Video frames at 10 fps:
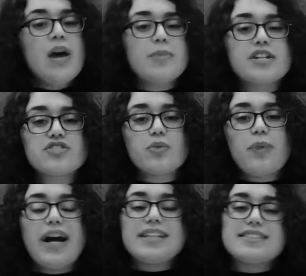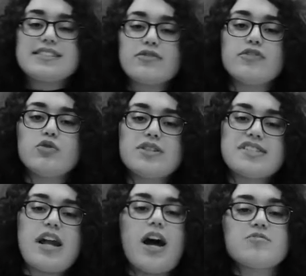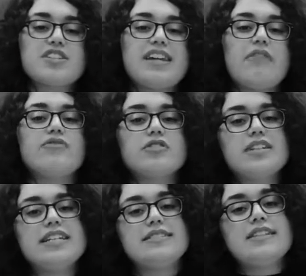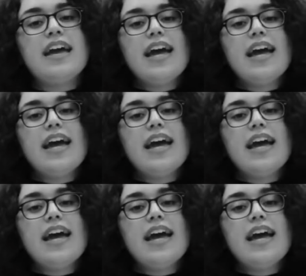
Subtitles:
because your body is still viewed as an object out for lease.